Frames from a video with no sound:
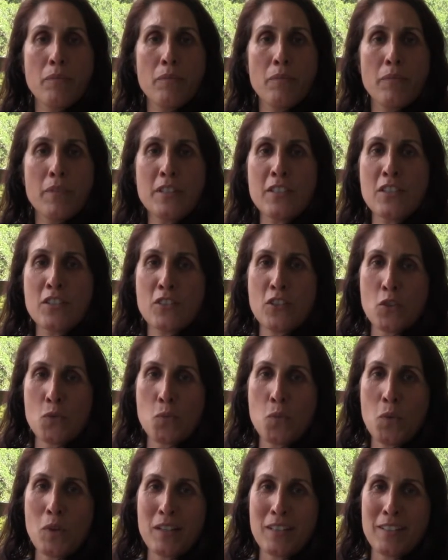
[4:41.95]
this is just
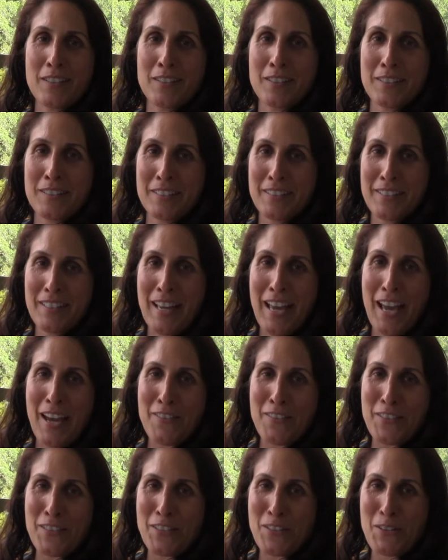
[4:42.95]
one
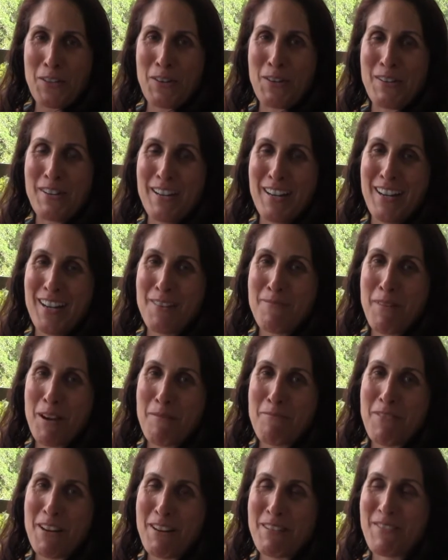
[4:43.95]
avenue
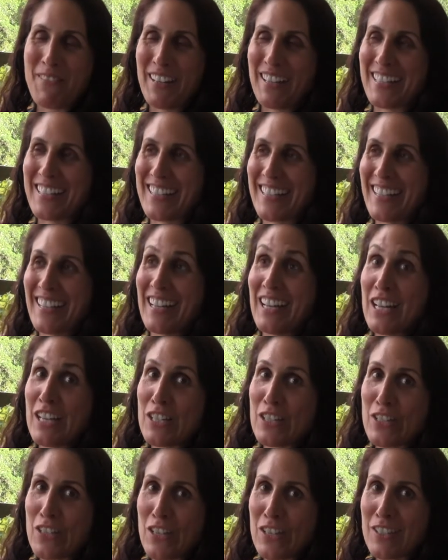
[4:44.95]
about brainwash.
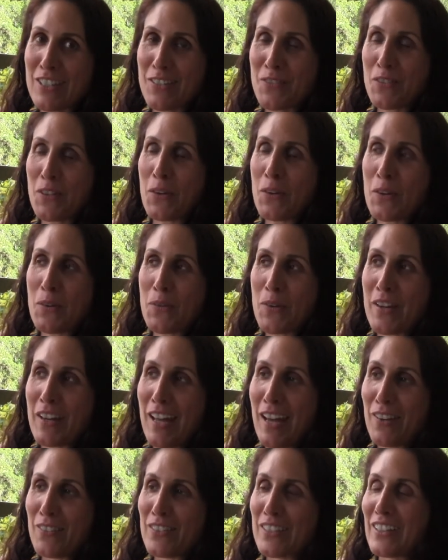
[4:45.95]
We're going one
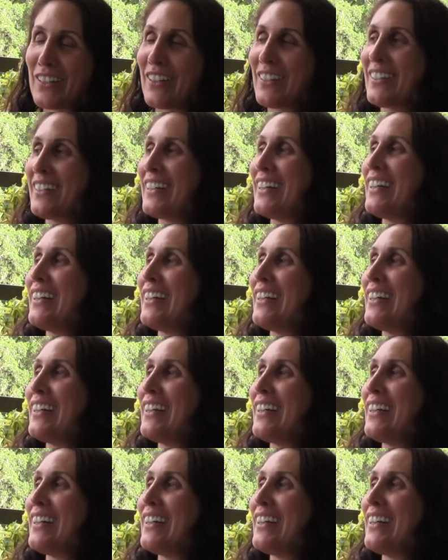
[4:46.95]
avenue